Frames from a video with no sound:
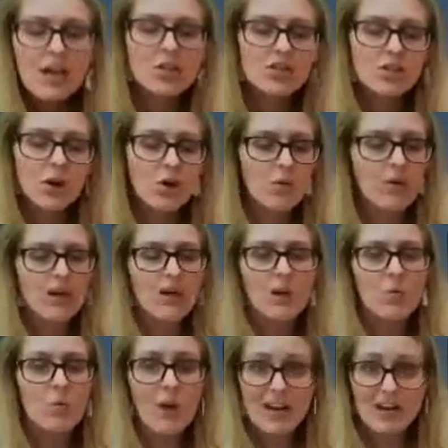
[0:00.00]
So
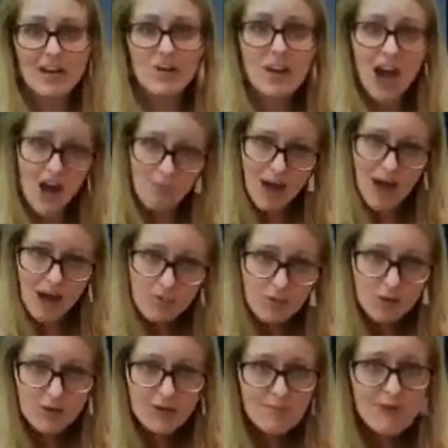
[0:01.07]
when you come up,
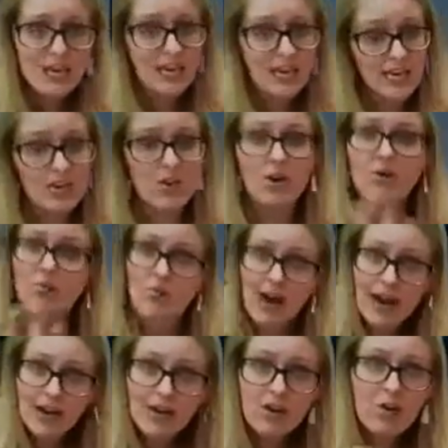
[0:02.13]
you can pick either
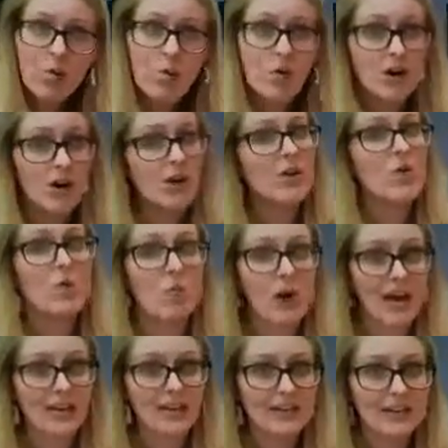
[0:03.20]
red or white.